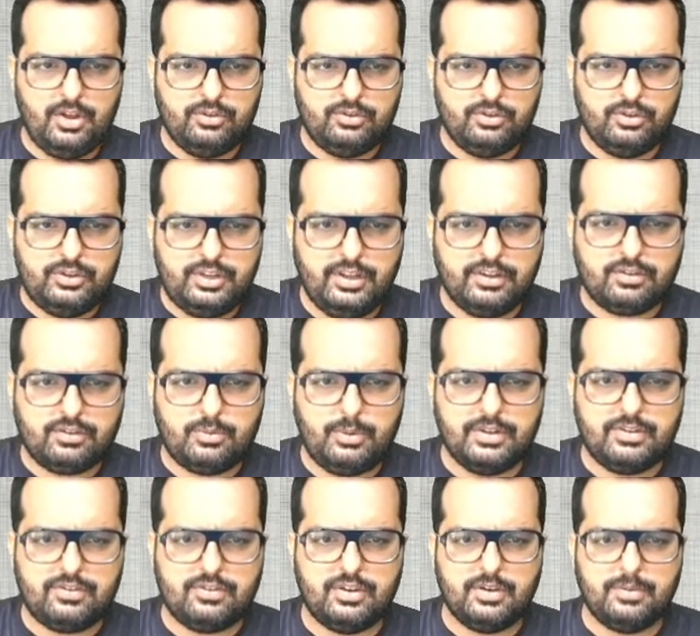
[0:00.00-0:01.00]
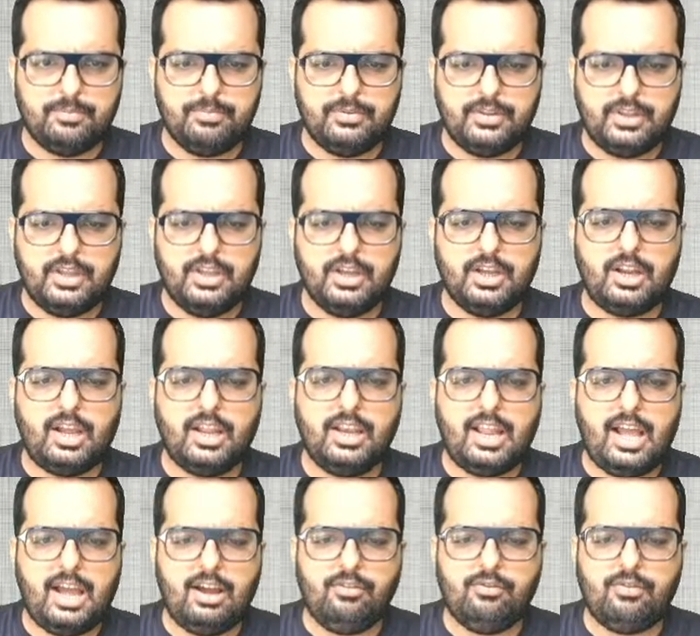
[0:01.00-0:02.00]
So this question, here
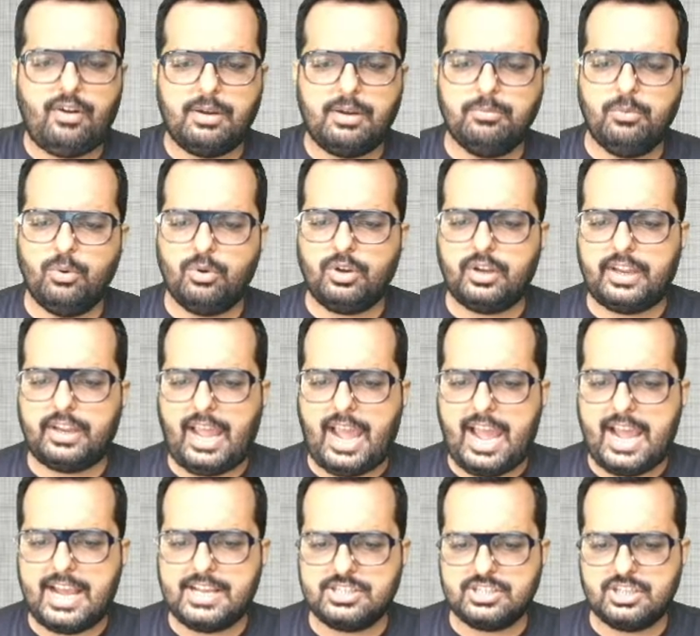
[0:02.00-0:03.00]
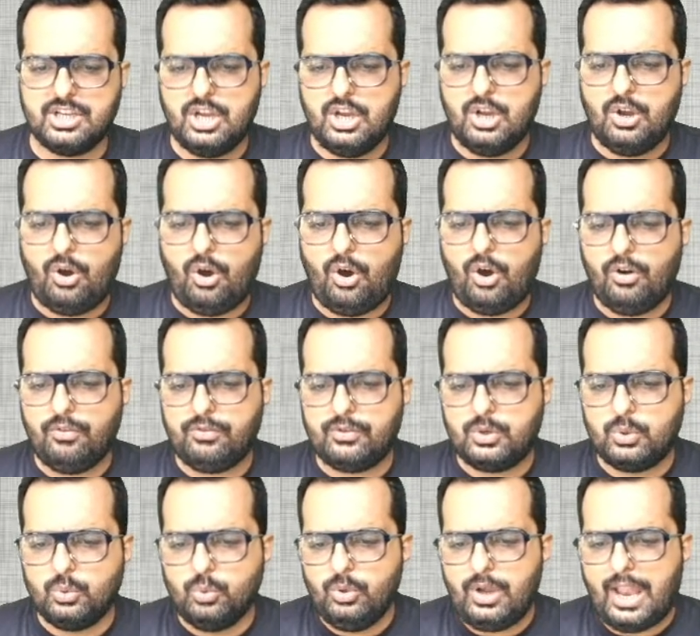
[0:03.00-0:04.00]
I'll have one more cash
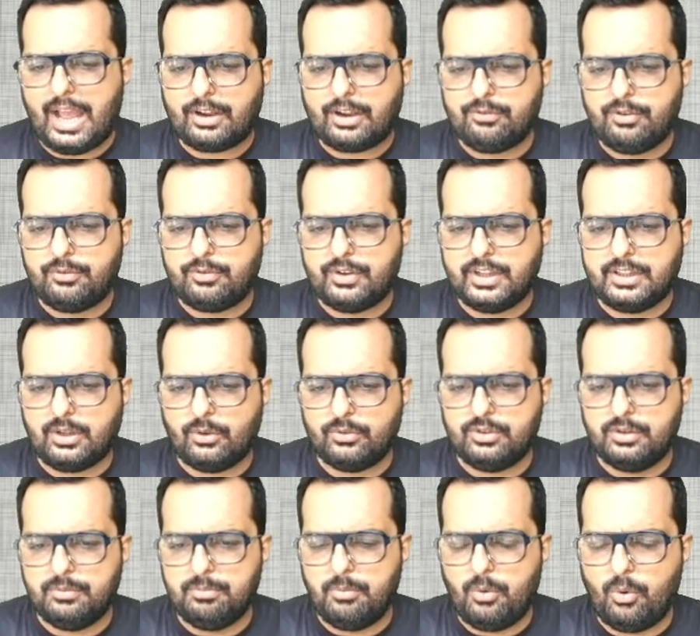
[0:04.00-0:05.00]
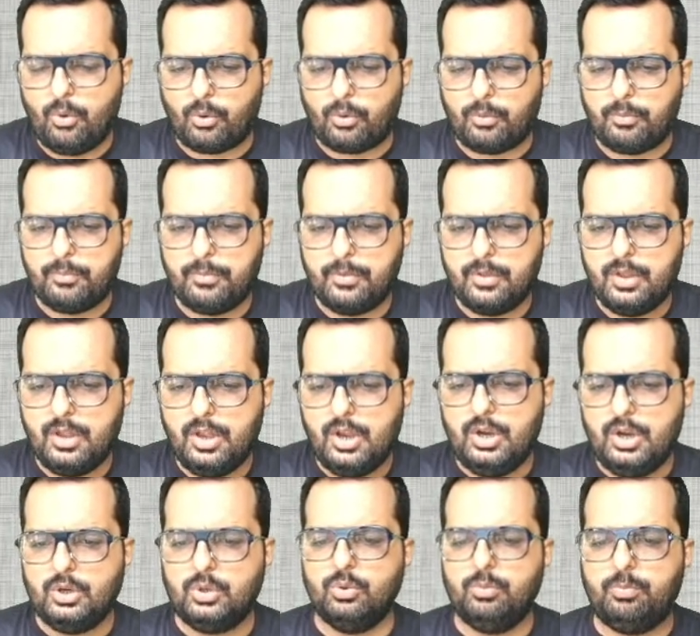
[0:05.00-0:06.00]
of 2,50,000 more,
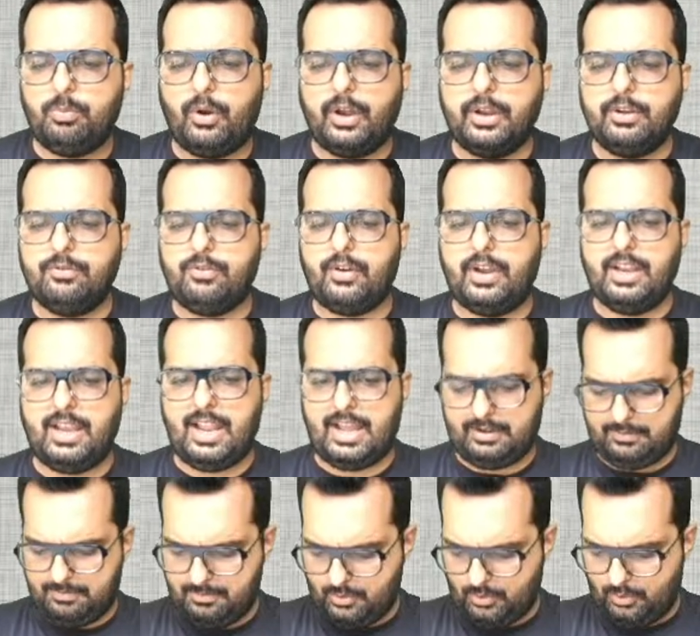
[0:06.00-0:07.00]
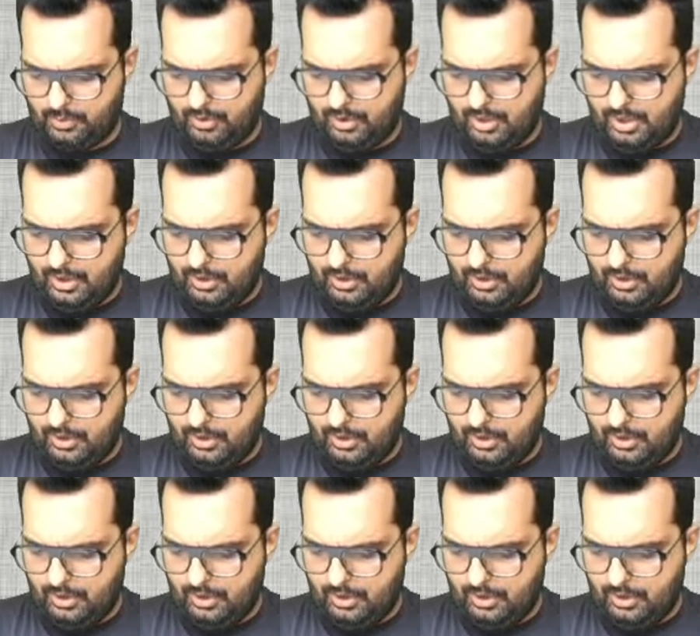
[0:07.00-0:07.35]
2.5 lakh more.